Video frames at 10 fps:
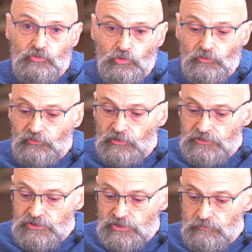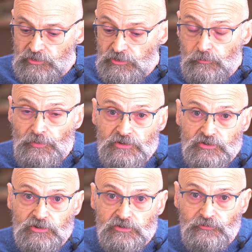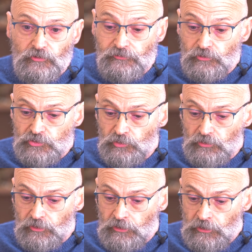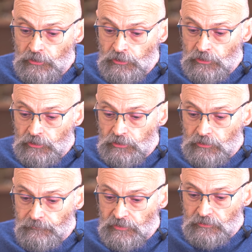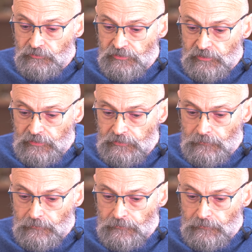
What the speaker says: Dwarves and did some new pieces for Forge World, including